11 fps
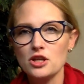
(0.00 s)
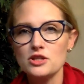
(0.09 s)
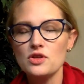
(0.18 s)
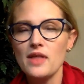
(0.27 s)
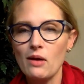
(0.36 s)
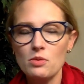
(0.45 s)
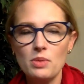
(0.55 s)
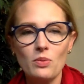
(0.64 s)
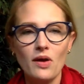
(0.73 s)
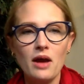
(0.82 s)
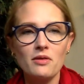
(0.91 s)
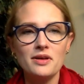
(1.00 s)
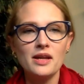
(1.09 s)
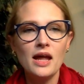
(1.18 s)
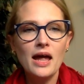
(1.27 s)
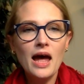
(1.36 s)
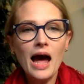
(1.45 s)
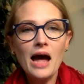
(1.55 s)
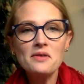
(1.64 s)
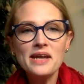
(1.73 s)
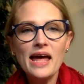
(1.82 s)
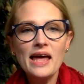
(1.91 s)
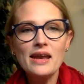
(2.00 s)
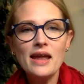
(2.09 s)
So that would be where I would head.